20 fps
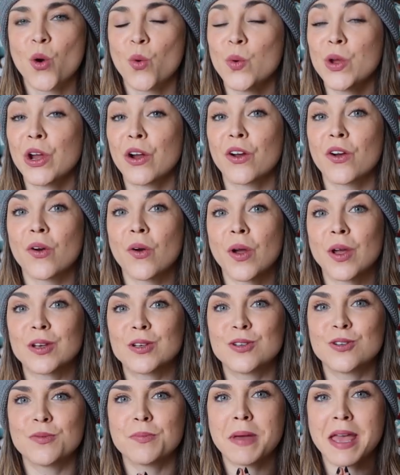we are
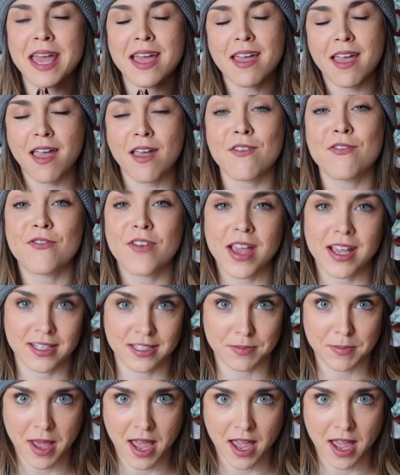going to make a face